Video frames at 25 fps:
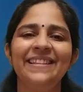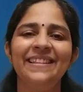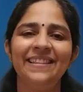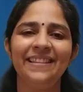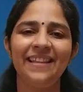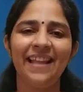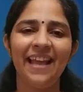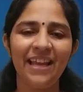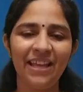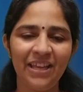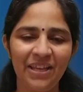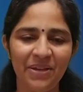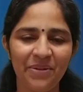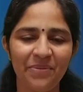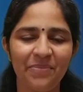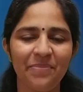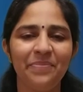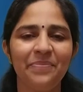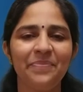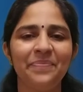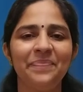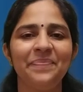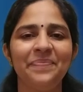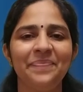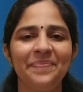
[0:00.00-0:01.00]
Thank you.
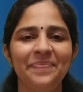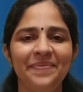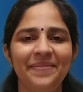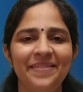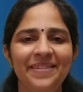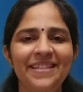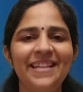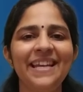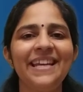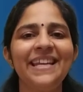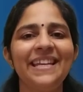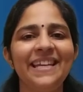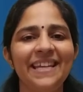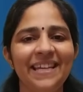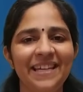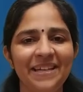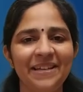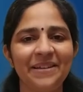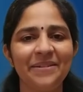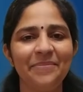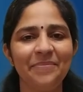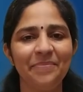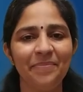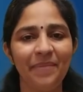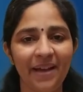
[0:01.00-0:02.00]
Take care.
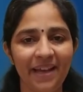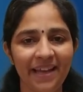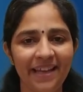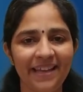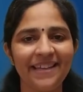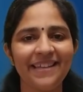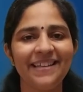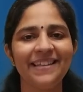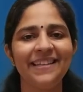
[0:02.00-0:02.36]
Bye.